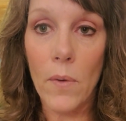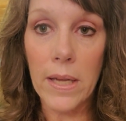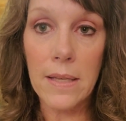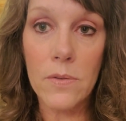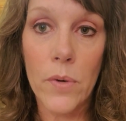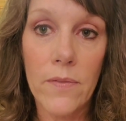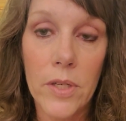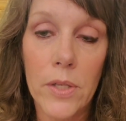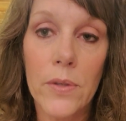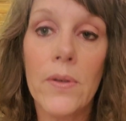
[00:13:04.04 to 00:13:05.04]
what gets
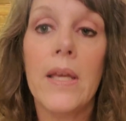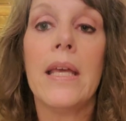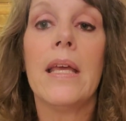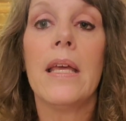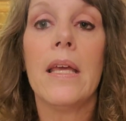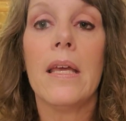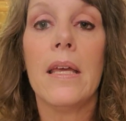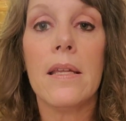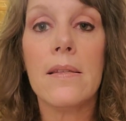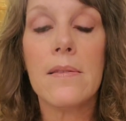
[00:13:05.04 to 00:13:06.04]
revenue.
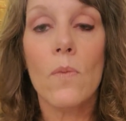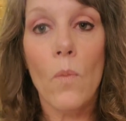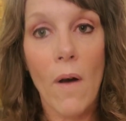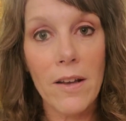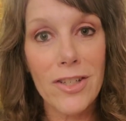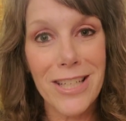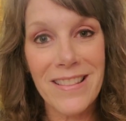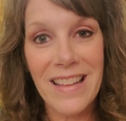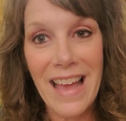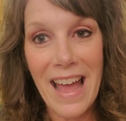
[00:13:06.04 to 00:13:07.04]
It's watching
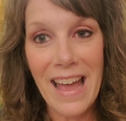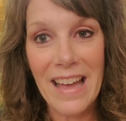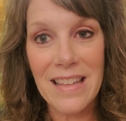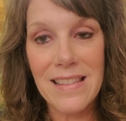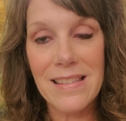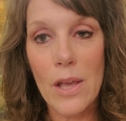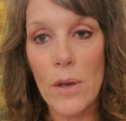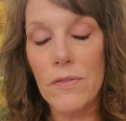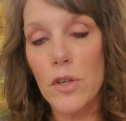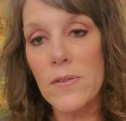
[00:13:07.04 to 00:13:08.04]
the ad. So
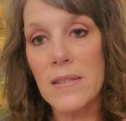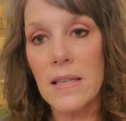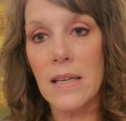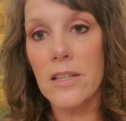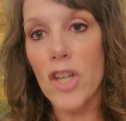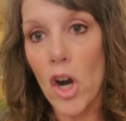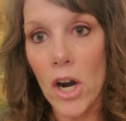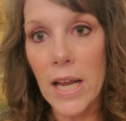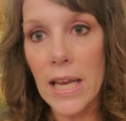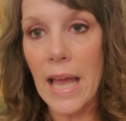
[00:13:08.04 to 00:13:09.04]
if you see a
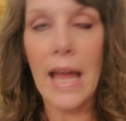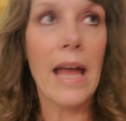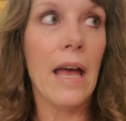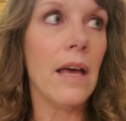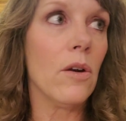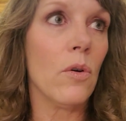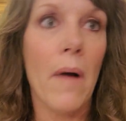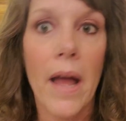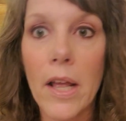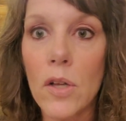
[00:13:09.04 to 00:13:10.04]
Target ad or
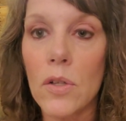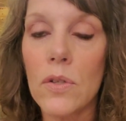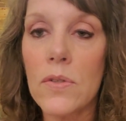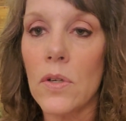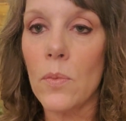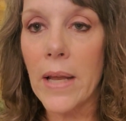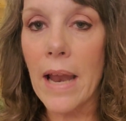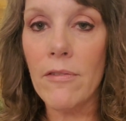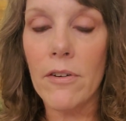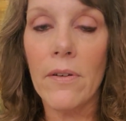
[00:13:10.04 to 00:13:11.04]
Michael's or
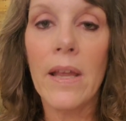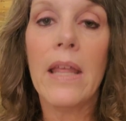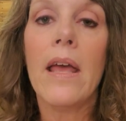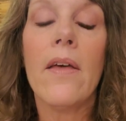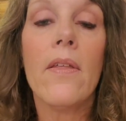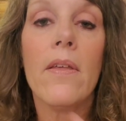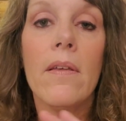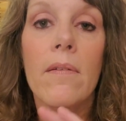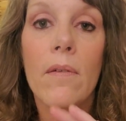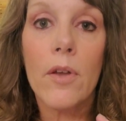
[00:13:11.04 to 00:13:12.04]
whatever,
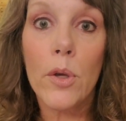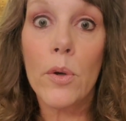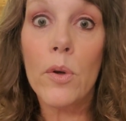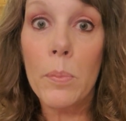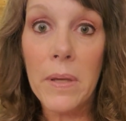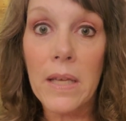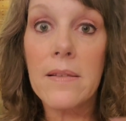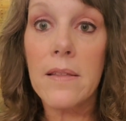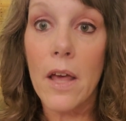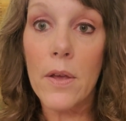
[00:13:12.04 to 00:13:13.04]
Google
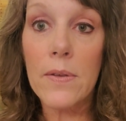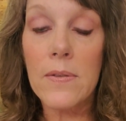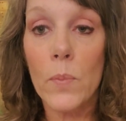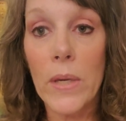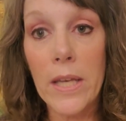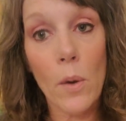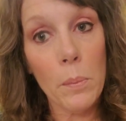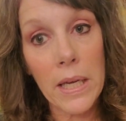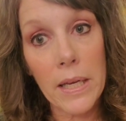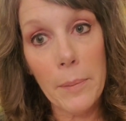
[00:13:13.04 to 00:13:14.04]
picks those. We don't
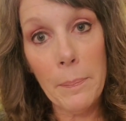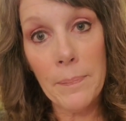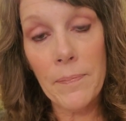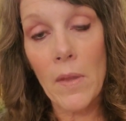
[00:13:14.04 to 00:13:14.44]
pick them,